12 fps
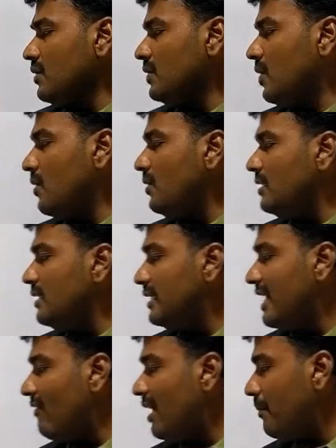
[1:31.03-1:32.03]
So
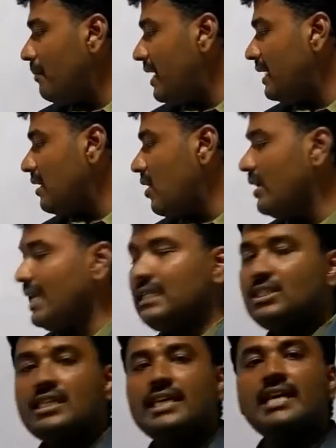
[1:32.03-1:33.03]
development or
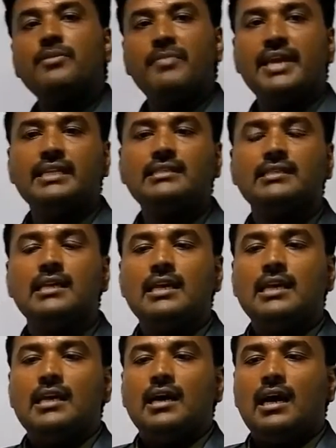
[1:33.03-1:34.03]
engineered means
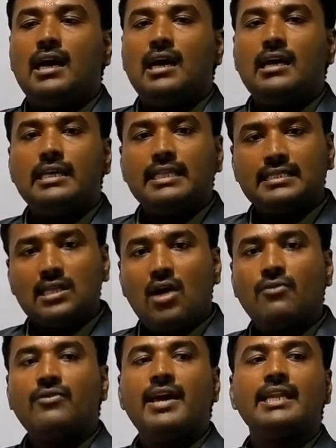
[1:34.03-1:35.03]
the
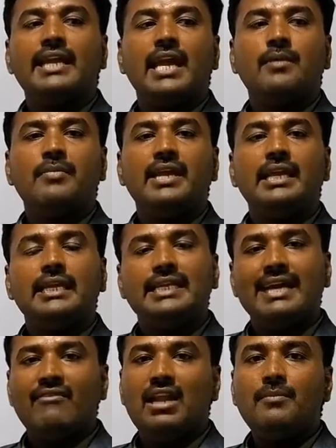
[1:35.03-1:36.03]
software can be
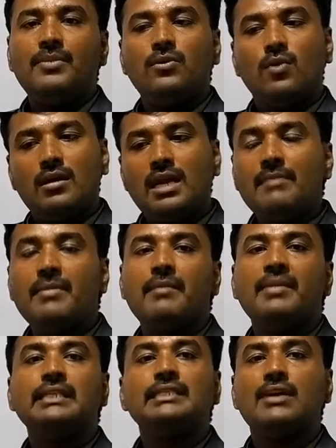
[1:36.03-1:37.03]
developed only by
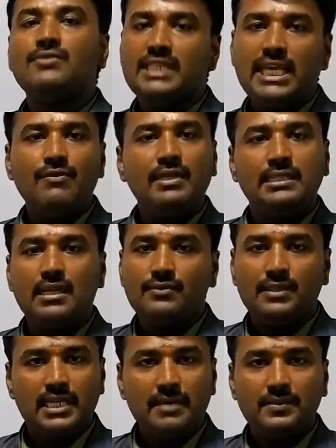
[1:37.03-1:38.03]
means of sequence
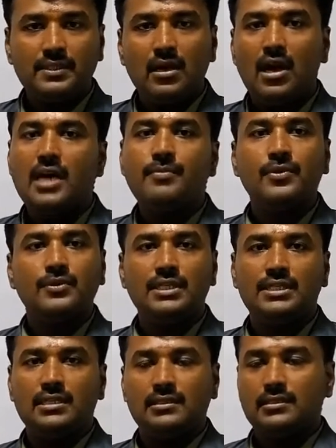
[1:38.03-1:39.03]
of steps or
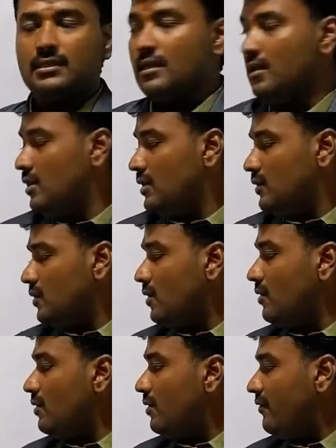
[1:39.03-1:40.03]
procedures.
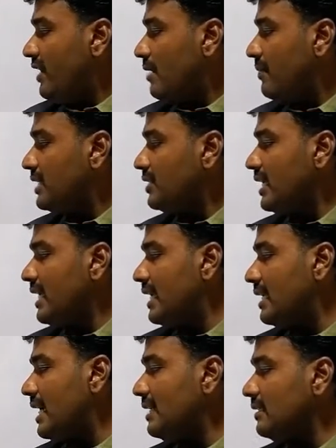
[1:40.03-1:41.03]
So we are mentioning
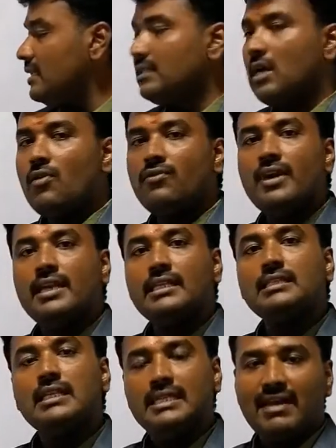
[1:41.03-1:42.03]
it as software
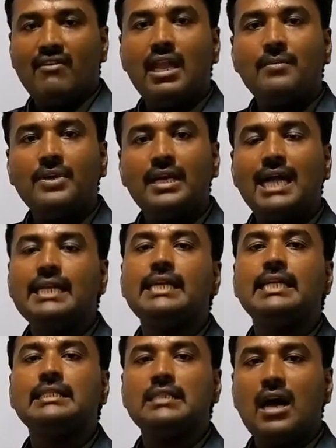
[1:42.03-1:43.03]
is developed and
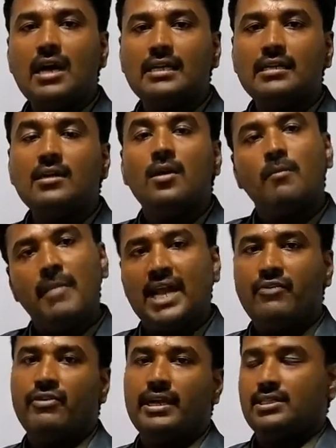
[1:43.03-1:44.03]
it is not
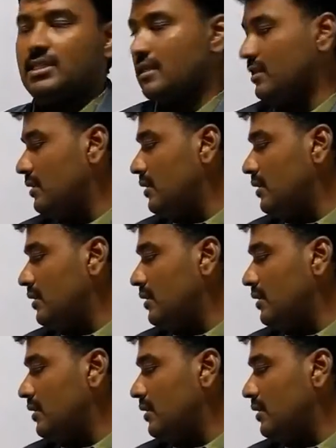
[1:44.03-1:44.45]
manufactured.